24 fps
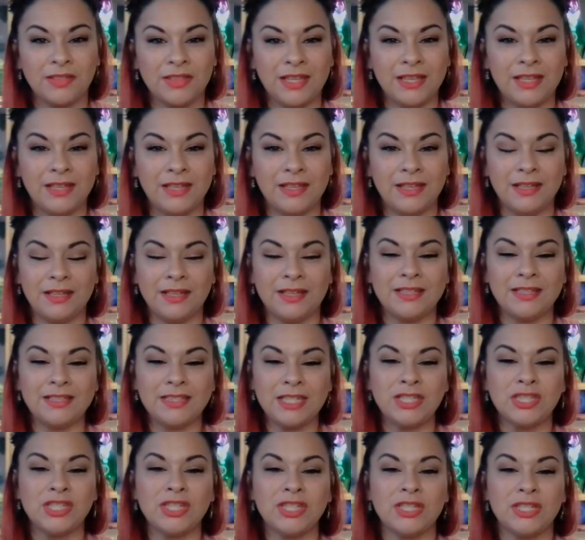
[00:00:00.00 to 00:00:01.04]
The
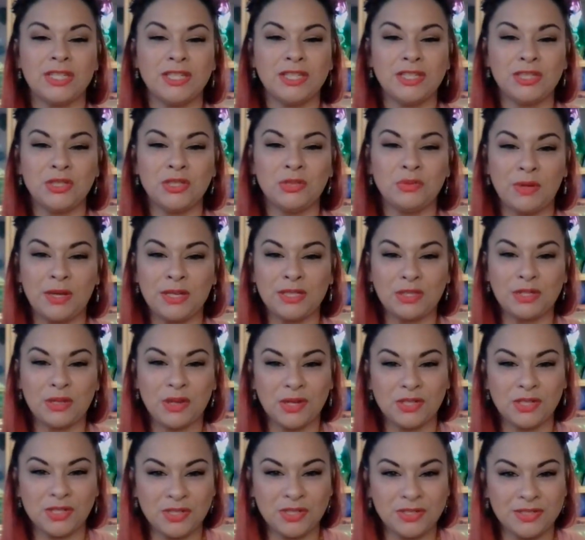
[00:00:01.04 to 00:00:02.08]
intention is to raise
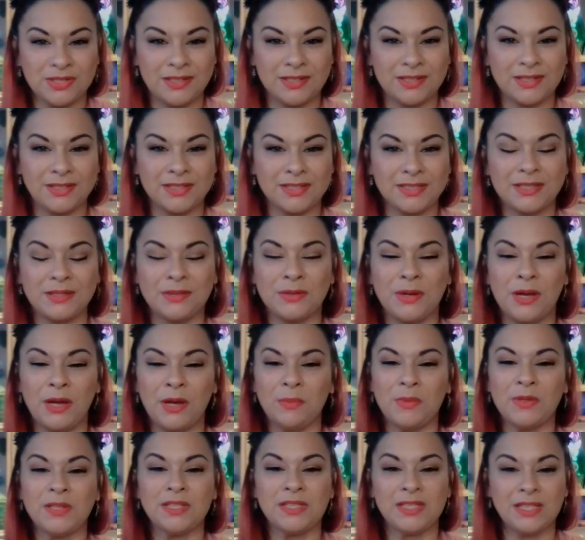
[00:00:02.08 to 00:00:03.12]
consciousness, to
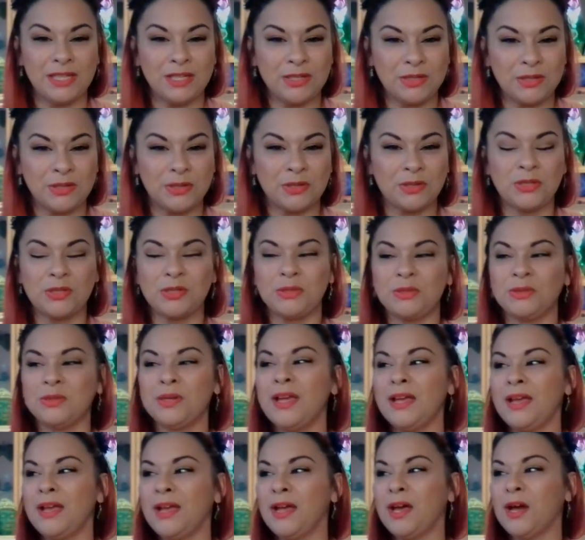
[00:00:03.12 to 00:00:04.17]
help us heal, to
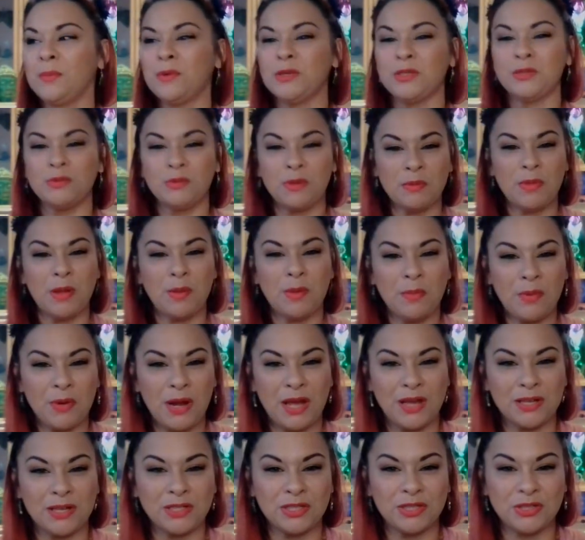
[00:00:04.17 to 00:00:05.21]
help us remember
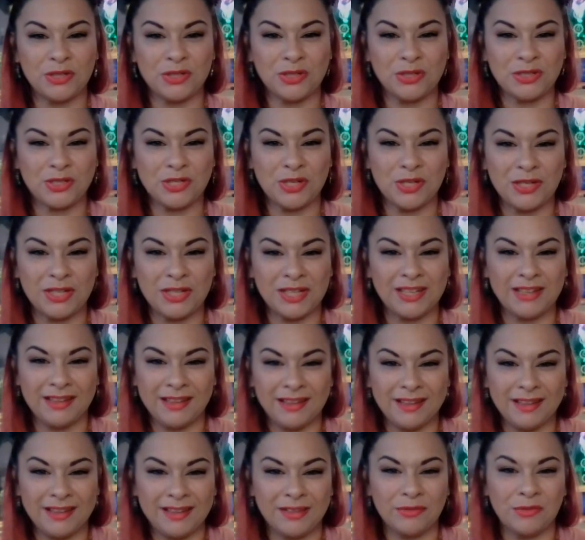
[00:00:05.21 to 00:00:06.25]
how to do the journey
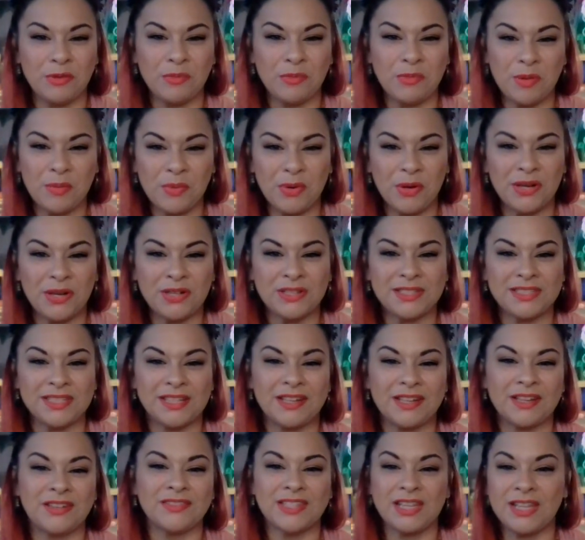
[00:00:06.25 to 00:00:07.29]
in, remember
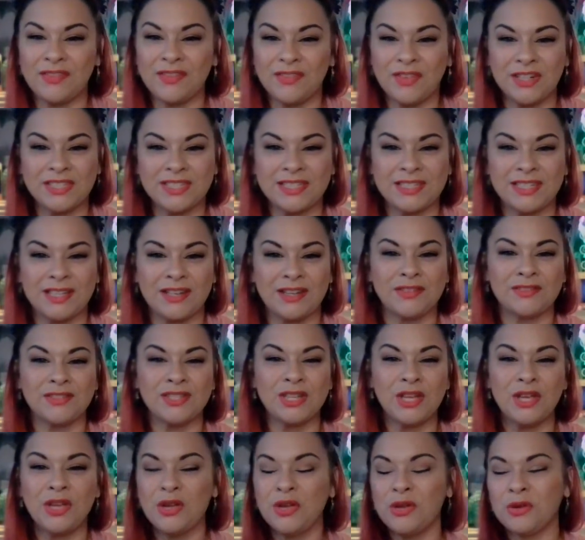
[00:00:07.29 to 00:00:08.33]
ourselves,
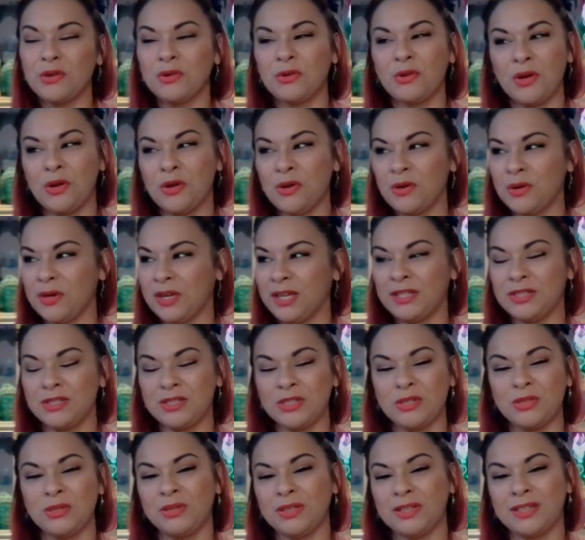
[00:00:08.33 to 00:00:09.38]
grow
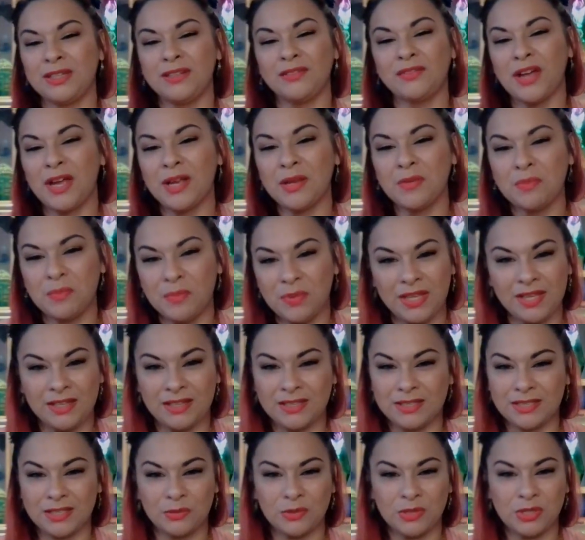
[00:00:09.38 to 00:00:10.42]
into the divine
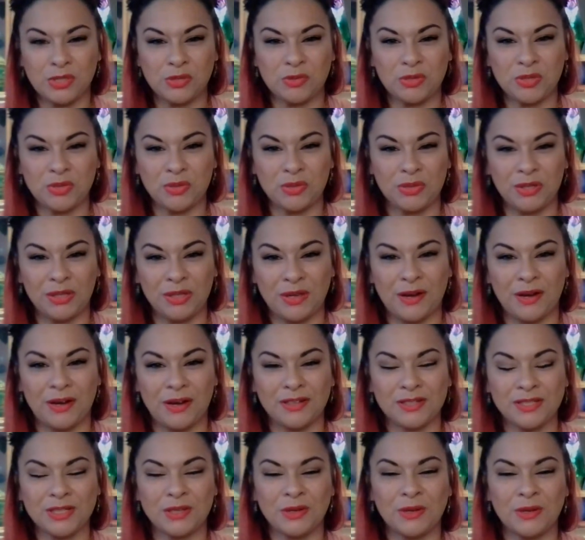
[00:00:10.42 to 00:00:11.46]
beings in which we truly are.
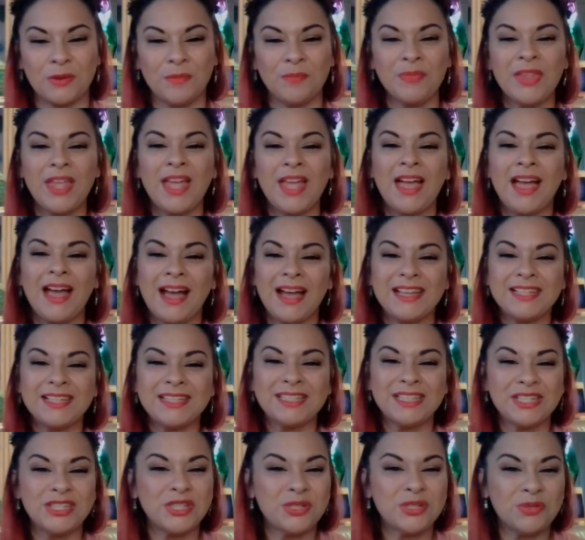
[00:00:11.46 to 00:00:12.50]
So I
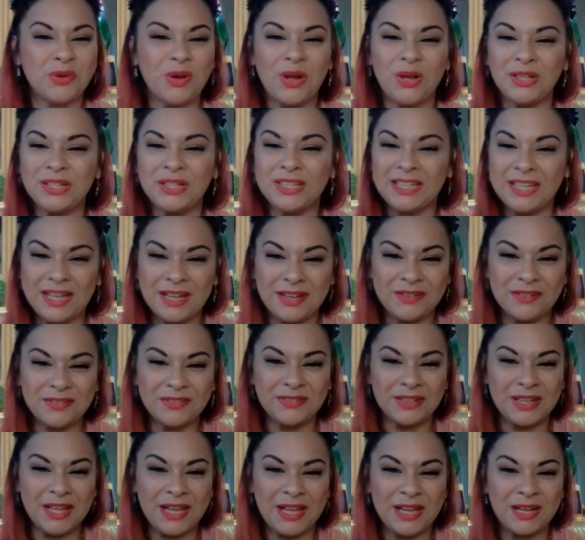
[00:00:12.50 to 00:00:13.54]
send you all love,
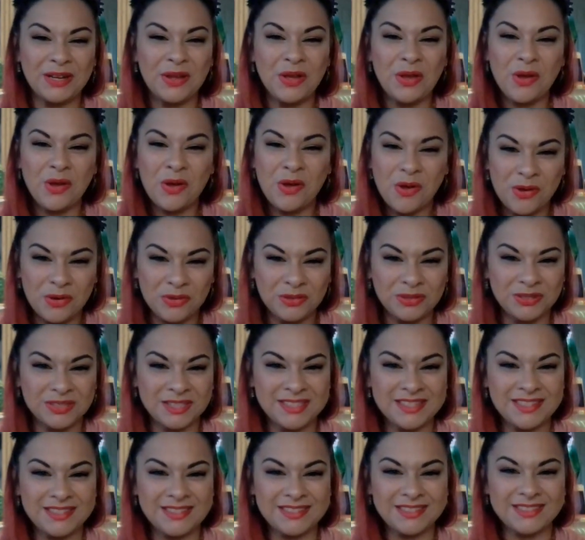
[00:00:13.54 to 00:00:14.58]
light,
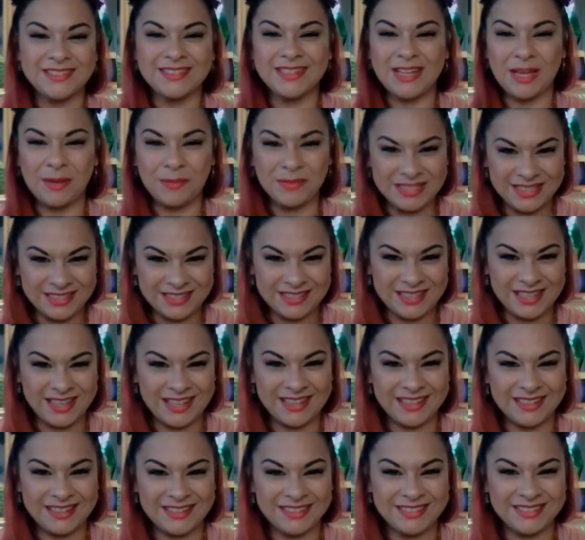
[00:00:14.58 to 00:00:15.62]
wholeness.
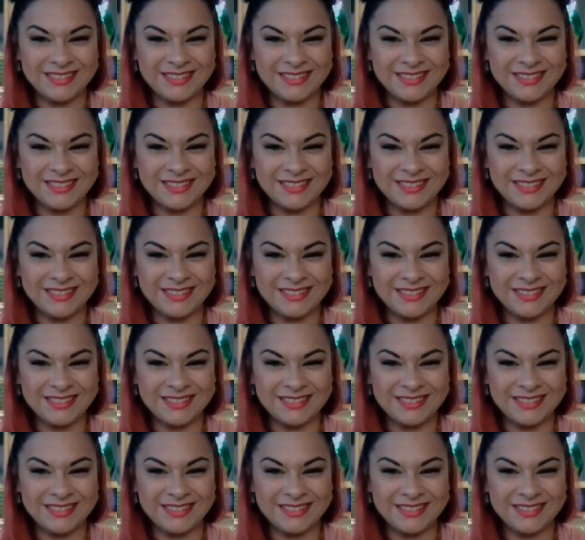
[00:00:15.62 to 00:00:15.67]
Namaste.